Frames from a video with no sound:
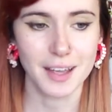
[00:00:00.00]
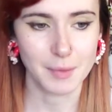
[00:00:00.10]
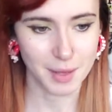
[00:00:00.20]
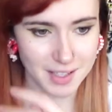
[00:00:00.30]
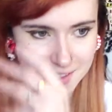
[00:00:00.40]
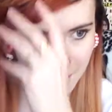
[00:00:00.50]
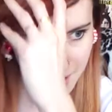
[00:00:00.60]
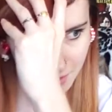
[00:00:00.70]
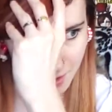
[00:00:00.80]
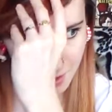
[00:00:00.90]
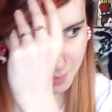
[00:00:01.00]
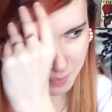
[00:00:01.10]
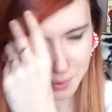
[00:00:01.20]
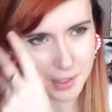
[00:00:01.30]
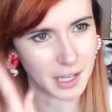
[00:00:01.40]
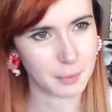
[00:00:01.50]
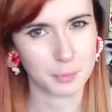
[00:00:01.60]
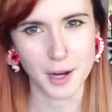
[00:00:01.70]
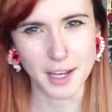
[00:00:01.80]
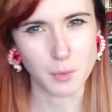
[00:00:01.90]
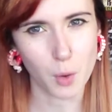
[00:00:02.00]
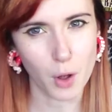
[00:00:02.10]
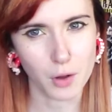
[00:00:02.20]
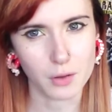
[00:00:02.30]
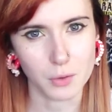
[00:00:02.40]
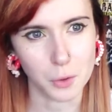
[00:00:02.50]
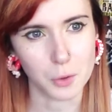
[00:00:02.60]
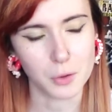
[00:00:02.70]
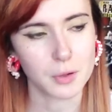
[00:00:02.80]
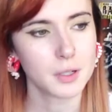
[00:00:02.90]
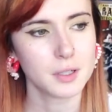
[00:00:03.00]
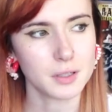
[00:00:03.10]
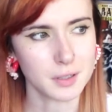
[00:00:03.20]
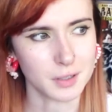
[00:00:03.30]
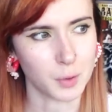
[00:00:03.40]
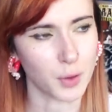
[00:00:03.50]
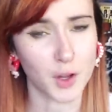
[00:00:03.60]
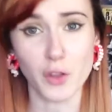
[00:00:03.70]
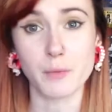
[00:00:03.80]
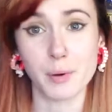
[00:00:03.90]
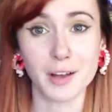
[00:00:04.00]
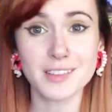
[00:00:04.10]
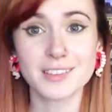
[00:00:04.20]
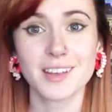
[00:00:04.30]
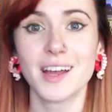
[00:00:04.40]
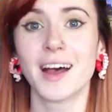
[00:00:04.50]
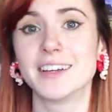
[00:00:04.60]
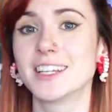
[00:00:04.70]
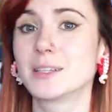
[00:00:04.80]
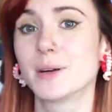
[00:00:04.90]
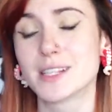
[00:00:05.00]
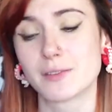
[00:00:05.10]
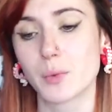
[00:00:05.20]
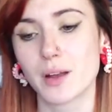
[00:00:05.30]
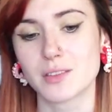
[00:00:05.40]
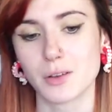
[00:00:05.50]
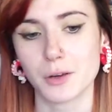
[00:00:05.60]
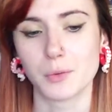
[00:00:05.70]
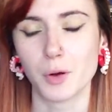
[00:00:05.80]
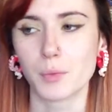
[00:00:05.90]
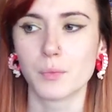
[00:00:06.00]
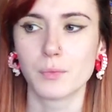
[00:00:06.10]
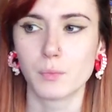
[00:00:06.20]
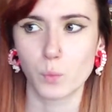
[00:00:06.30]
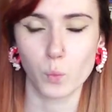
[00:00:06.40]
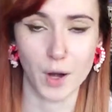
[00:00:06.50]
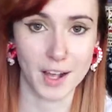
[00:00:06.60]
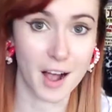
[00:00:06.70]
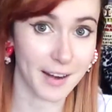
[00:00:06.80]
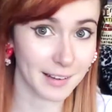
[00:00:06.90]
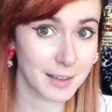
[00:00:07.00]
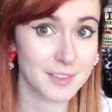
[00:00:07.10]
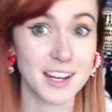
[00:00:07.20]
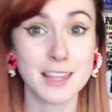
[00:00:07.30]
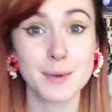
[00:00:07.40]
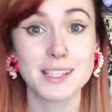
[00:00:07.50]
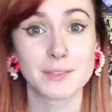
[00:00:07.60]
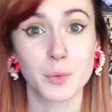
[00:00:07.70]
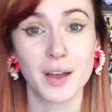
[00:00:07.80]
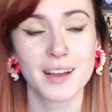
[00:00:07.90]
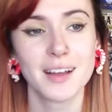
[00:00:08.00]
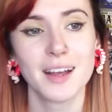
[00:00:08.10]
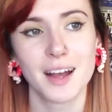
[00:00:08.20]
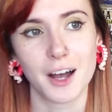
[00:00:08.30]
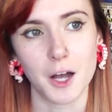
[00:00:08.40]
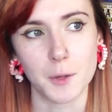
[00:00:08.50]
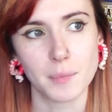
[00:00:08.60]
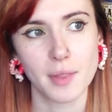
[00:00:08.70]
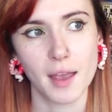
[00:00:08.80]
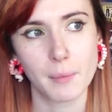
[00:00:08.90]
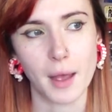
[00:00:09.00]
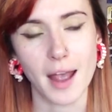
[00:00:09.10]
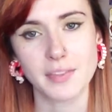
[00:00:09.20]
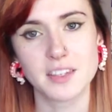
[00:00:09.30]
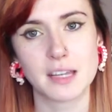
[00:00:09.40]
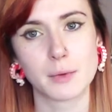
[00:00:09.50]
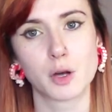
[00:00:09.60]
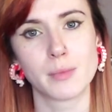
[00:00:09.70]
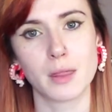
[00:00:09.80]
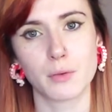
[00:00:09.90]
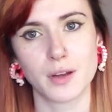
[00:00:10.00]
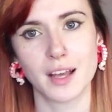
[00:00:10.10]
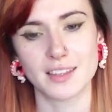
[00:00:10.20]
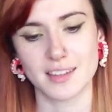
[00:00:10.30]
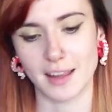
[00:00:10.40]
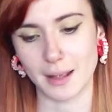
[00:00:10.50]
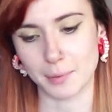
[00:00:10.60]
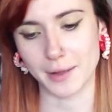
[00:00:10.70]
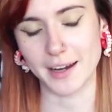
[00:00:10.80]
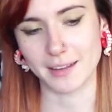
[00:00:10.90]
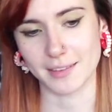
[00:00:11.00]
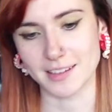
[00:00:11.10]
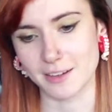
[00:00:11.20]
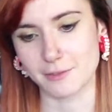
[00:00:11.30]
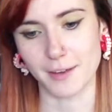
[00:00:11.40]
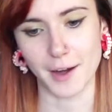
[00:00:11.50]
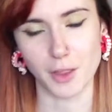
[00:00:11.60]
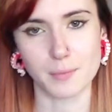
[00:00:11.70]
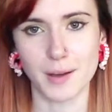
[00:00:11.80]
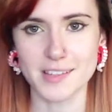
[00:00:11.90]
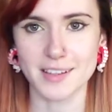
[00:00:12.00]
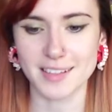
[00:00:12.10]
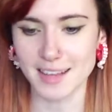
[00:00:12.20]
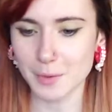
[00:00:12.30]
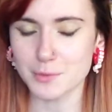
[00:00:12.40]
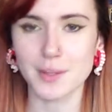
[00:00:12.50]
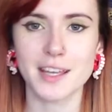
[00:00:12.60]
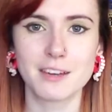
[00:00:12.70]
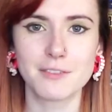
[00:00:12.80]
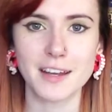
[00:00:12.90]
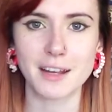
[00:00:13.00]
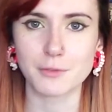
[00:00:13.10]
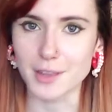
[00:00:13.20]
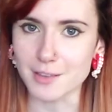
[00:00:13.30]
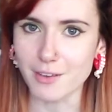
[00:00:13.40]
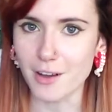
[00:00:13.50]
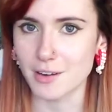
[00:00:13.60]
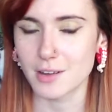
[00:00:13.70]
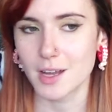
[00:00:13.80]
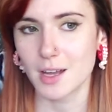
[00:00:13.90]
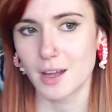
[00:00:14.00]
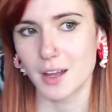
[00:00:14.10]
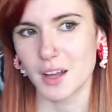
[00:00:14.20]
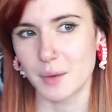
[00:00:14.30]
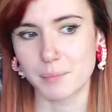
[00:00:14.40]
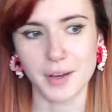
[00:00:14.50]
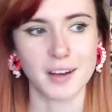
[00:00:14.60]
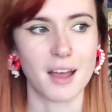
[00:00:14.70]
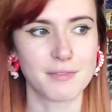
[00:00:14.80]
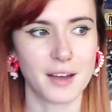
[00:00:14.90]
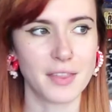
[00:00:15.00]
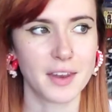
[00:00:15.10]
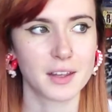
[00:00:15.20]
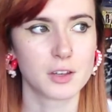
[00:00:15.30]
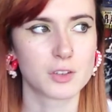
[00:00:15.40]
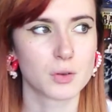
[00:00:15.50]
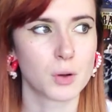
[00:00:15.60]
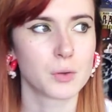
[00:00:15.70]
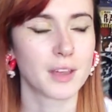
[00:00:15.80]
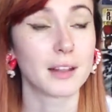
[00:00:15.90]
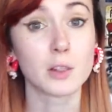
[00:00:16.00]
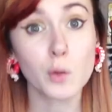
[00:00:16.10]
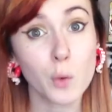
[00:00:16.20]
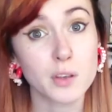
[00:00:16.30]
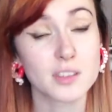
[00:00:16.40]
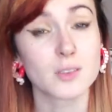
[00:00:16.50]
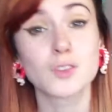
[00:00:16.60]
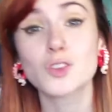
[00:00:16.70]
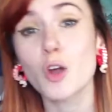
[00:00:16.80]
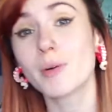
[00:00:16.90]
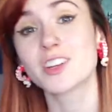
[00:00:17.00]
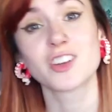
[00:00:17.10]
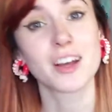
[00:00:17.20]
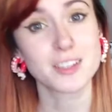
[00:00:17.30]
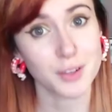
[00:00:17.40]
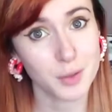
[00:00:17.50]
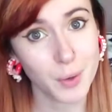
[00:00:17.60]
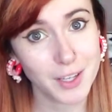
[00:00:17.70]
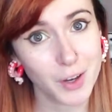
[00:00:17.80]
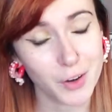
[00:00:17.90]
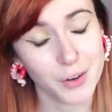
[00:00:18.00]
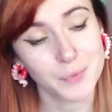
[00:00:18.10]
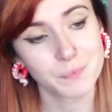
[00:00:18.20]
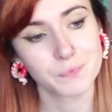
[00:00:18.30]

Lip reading: It means that I can like play at a break in work or like on the bus. I take the bus everywhere, or when I can't get a lift, I take the bus everywhere. And I had the demo on my 3DS and I like played it and like did a fight on the bus, and I was like, that was really convenient and really fun. But I find that it controls and looks so much nicer on the Wii U.